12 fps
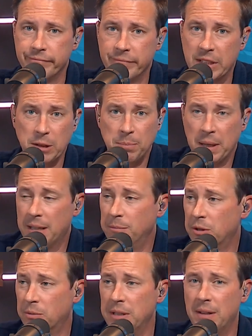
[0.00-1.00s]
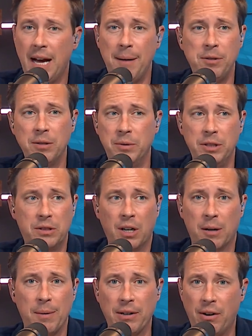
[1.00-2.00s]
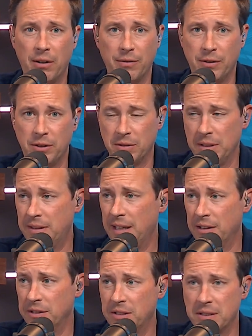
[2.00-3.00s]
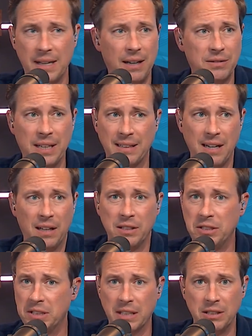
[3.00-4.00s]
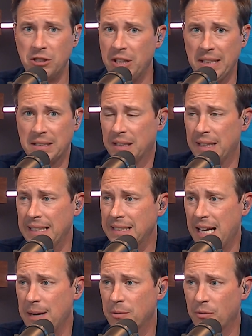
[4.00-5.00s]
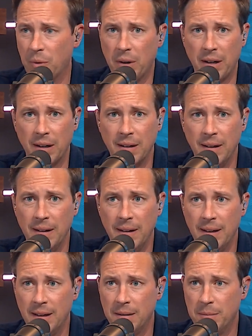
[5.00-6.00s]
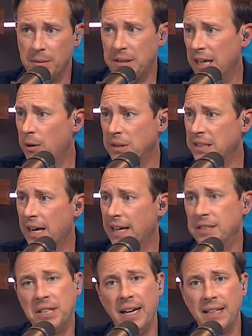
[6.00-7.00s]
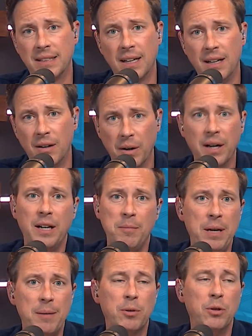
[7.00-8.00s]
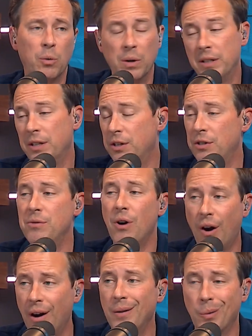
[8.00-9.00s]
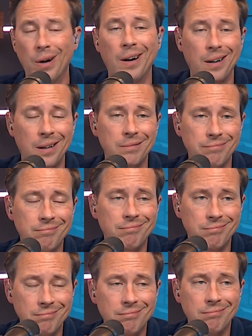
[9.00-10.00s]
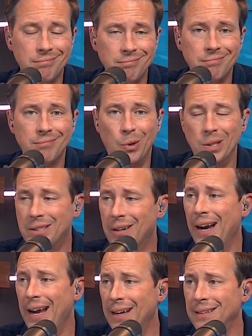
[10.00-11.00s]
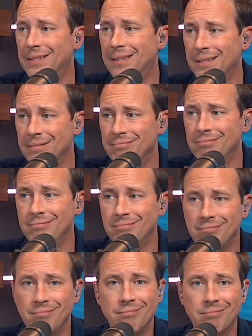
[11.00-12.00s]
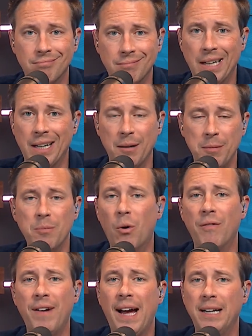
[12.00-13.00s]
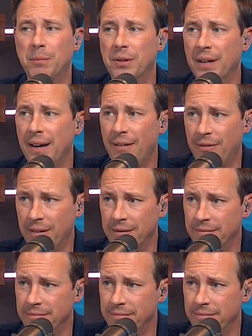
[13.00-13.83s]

This becomes a real option when you talk about artificial intelligence and how technology is going to change the landscape of work. Let me tell you what's not going to change. We're going to need people who are willing to do hard work with their hands. They're going to be more valuable than ever.